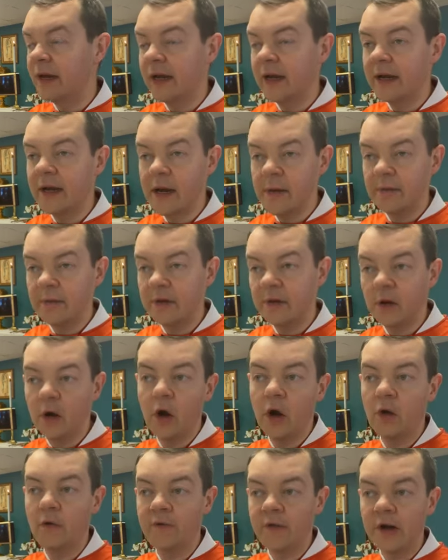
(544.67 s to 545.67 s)
when it comes
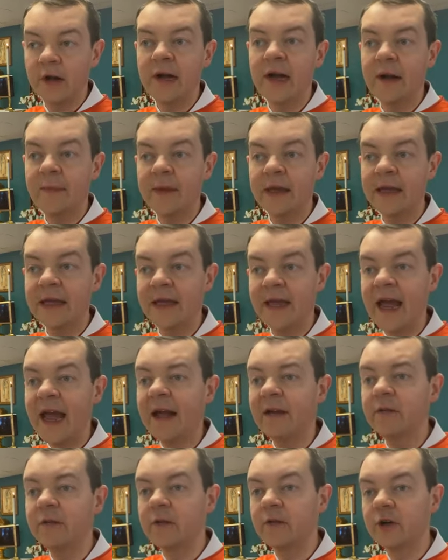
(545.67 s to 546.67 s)
to overcoming
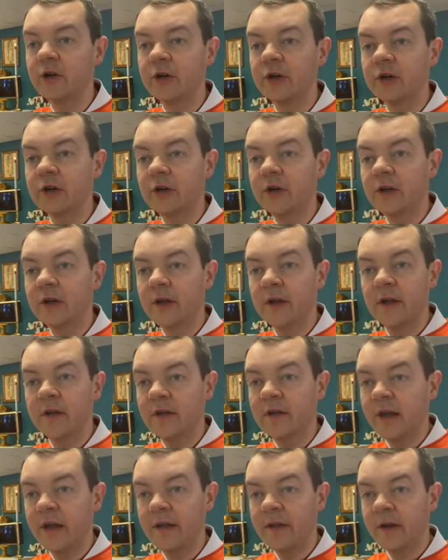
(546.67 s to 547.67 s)
cancer,
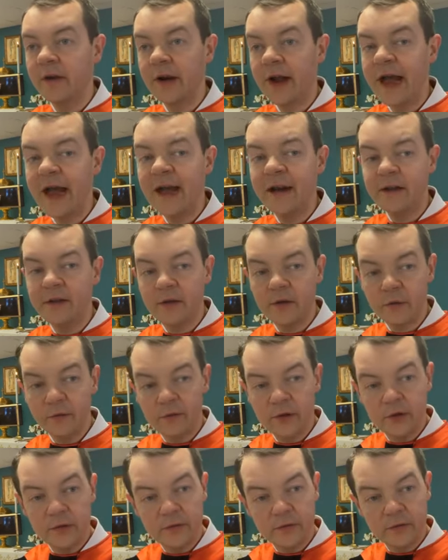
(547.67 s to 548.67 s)
is in their
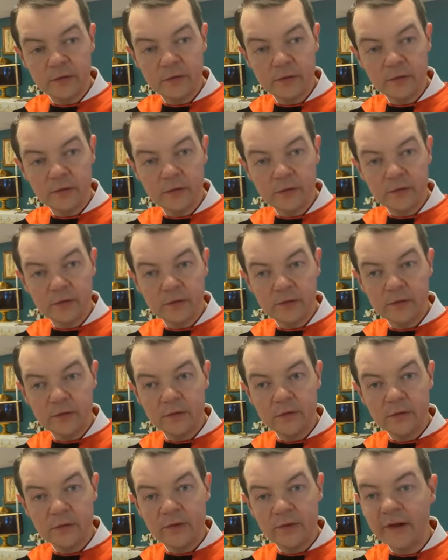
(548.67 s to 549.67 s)
attitude.
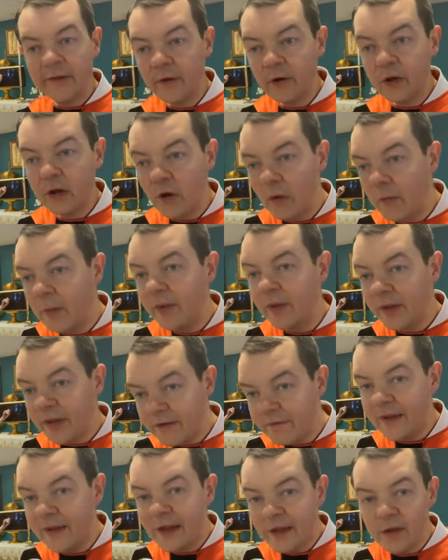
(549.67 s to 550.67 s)
Whether you
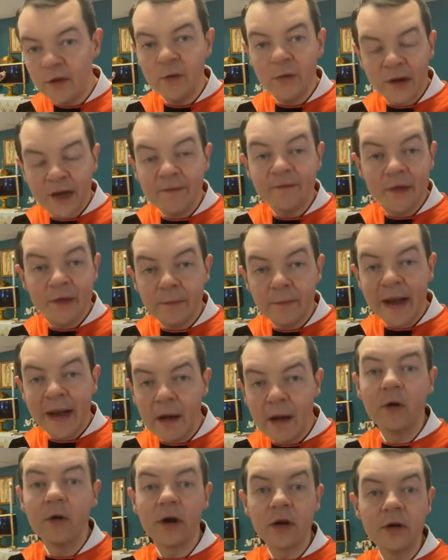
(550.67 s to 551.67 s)
believe that you have the
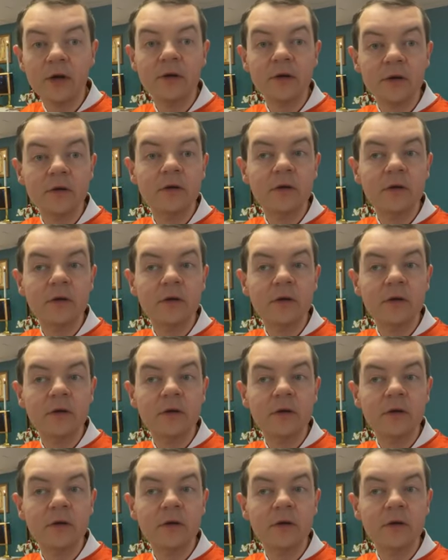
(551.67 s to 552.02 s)
power